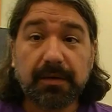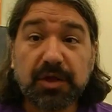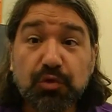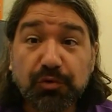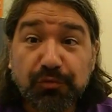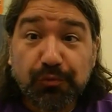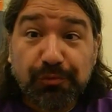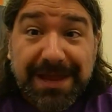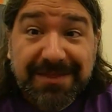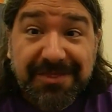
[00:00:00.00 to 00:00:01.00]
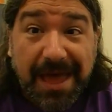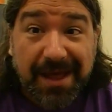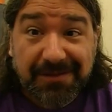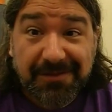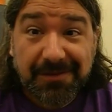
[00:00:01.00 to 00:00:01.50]
you would read
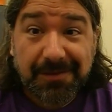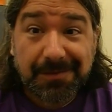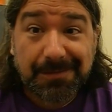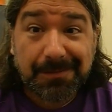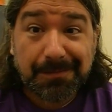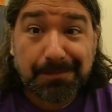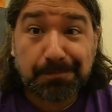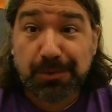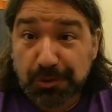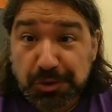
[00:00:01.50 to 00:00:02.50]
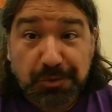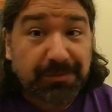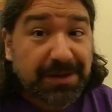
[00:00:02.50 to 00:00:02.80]
that. You should